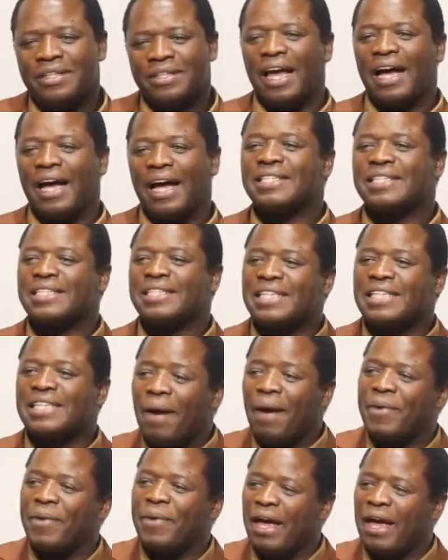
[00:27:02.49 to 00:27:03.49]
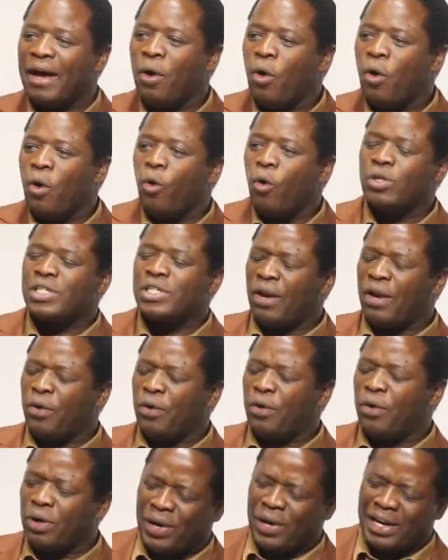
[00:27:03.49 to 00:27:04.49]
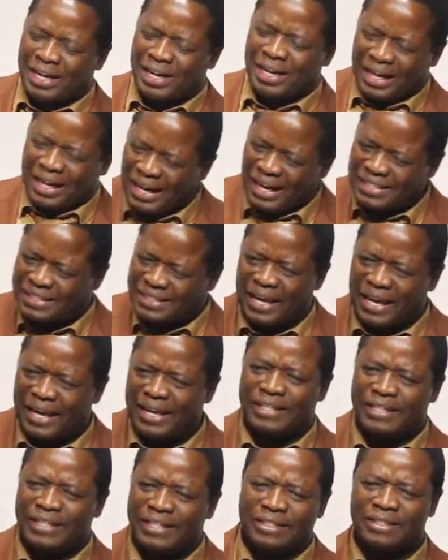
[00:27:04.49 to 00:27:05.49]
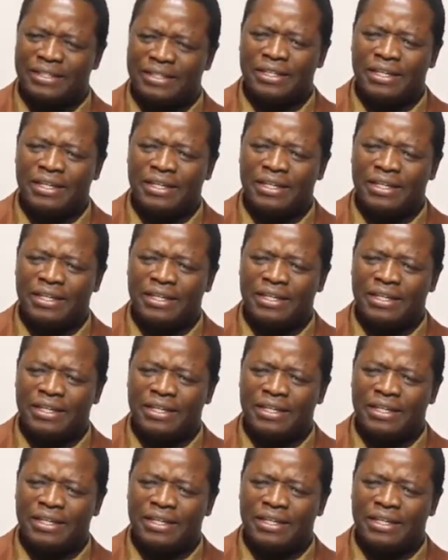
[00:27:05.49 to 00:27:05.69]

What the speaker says: There are some here who shall not, when Christ said,